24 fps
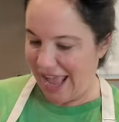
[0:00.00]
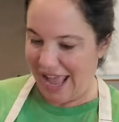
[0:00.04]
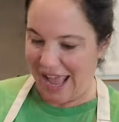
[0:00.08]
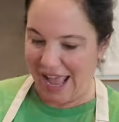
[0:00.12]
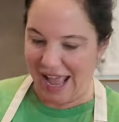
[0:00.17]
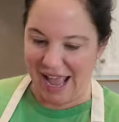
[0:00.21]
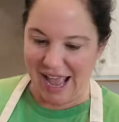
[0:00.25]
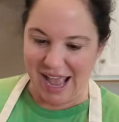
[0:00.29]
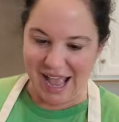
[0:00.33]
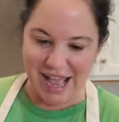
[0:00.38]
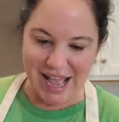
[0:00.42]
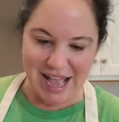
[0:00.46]

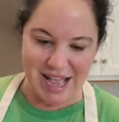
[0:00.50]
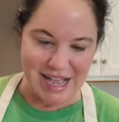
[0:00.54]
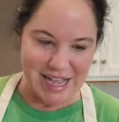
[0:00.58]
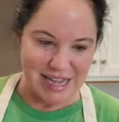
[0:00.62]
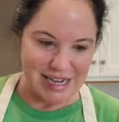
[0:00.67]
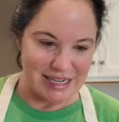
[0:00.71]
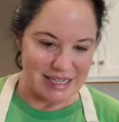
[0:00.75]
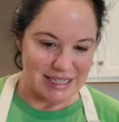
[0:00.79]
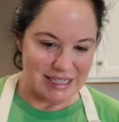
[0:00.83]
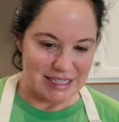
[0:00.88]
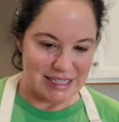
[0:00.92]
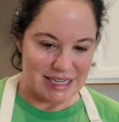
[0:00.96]

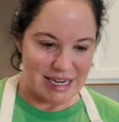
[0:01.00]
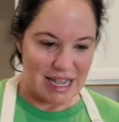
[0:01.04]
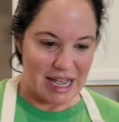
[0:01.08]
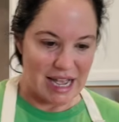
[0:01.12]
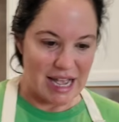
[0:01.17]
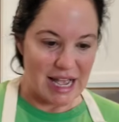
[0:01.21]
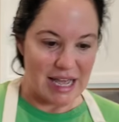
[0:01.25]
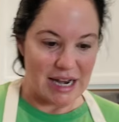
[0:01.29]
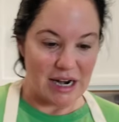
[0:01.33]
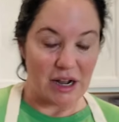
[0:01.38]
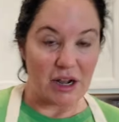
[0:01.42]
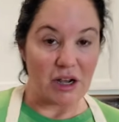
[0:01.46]
And
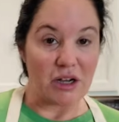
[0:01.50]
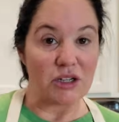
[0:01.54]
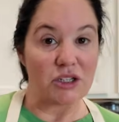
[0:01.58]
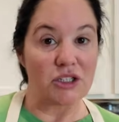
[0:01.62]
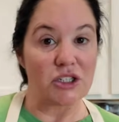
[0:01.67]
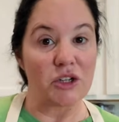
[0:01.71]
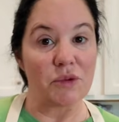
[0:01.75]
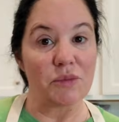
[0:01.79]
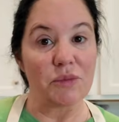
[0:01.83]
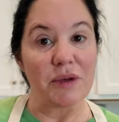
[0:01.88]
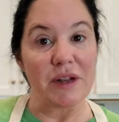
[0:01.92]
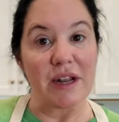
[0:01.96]
I
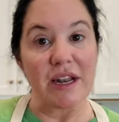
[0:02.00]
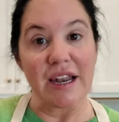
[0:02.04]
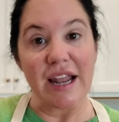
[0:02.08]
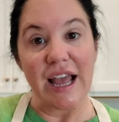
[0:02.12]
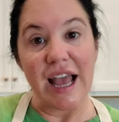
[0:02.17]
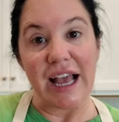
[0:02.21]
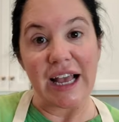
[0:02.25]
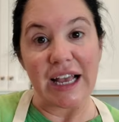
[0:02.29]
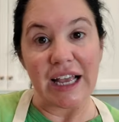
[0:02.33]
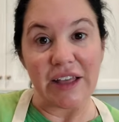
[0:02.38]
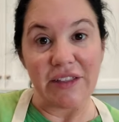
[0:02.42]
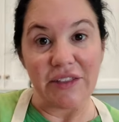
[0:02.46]
also put an
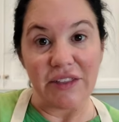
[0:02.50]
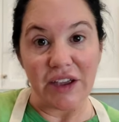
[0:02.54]
egg in